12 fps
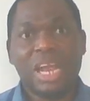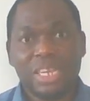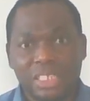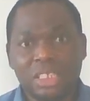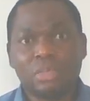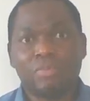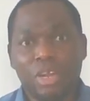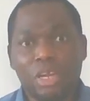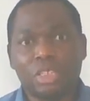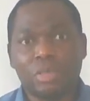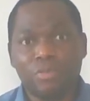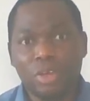That is
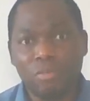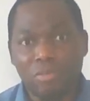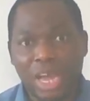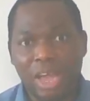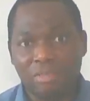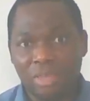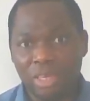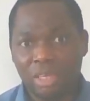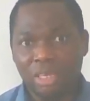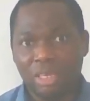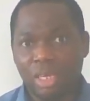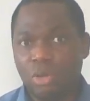philosophy of life.
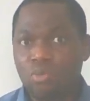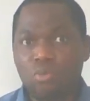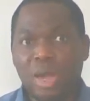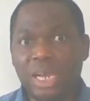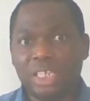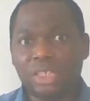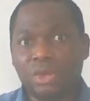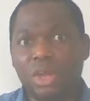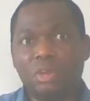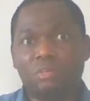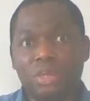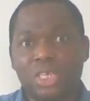A woman is
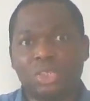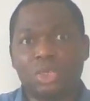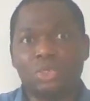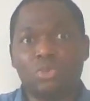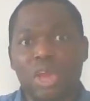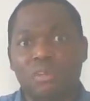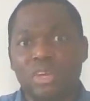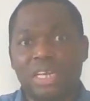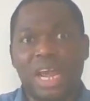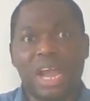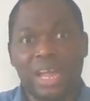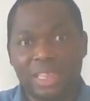calling police on you
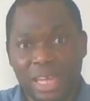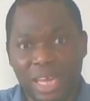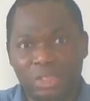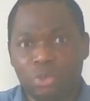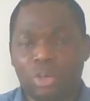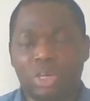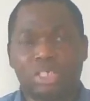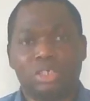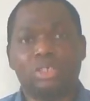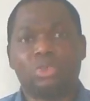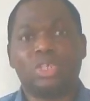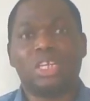every now and then, you
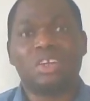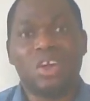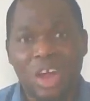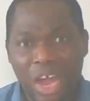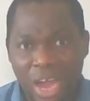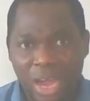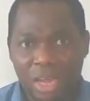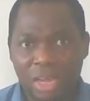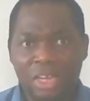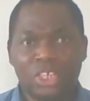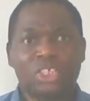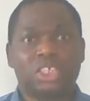continue to ignore her,
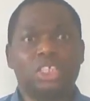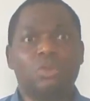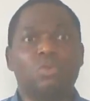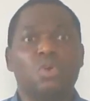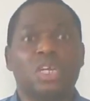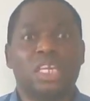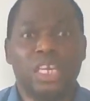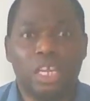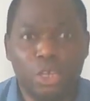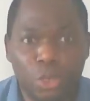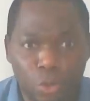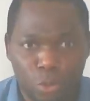she will
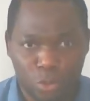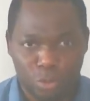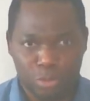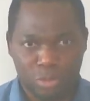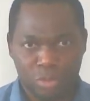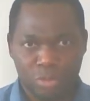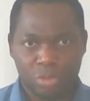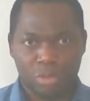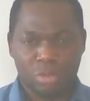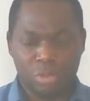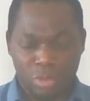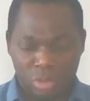kill you.
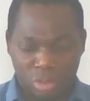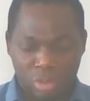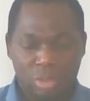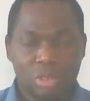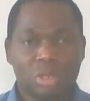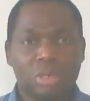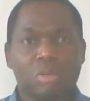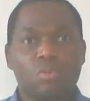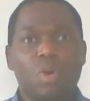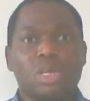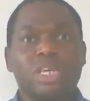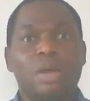
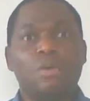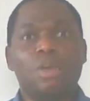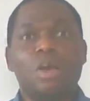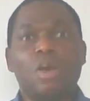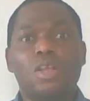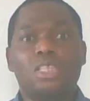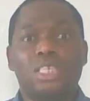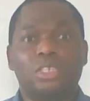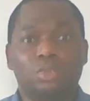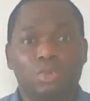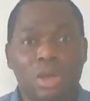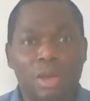What our Lord
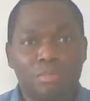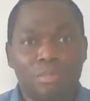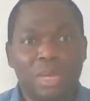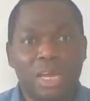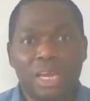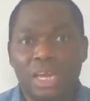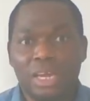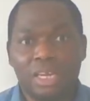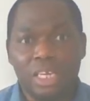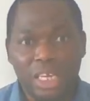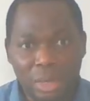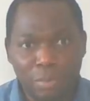did to our
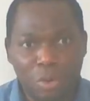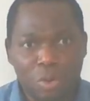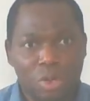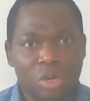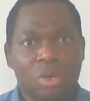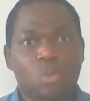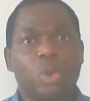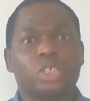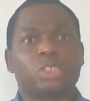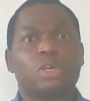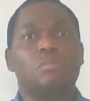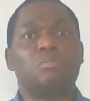Igbo
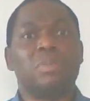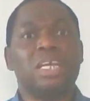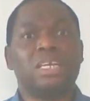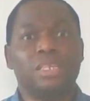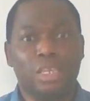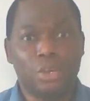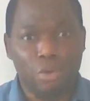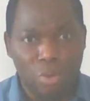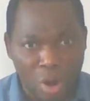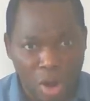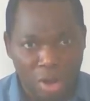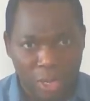was completely
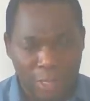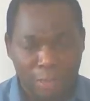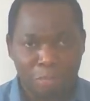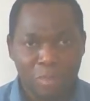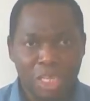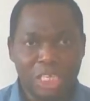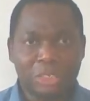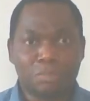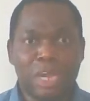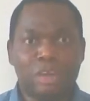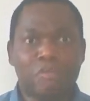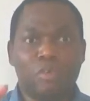wrong. In
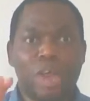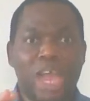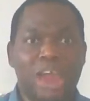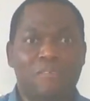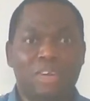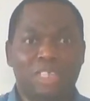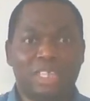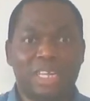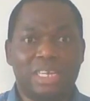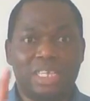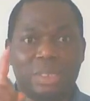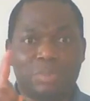spite of
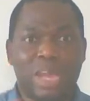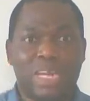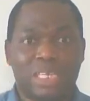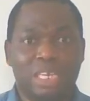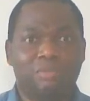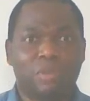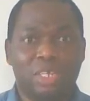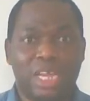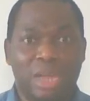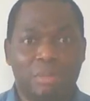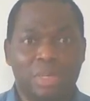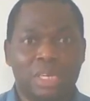everything this man did
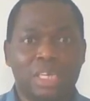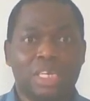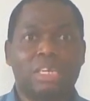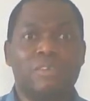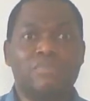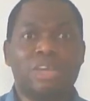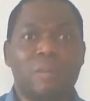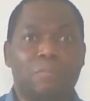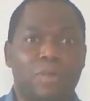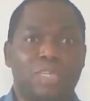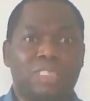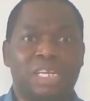for them, he even
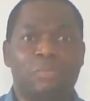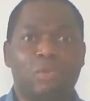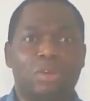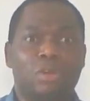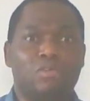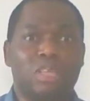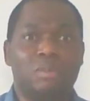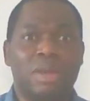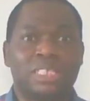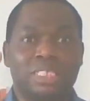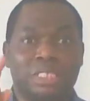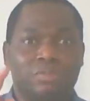appointed one of
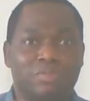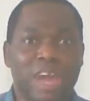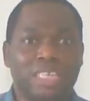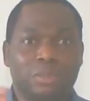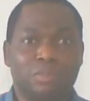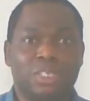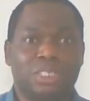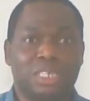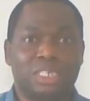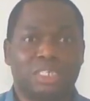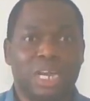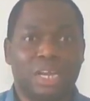them as his vice
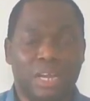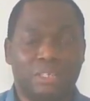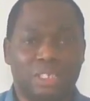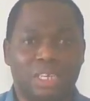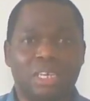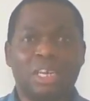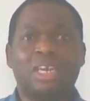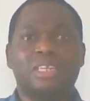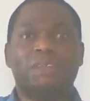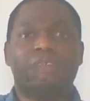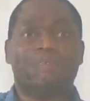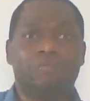presidential candidate.
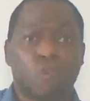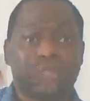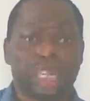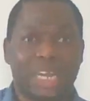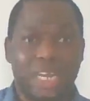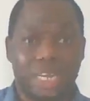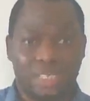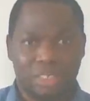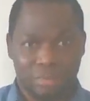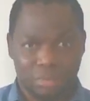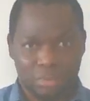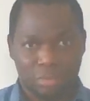They voted
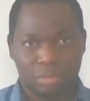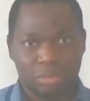against him.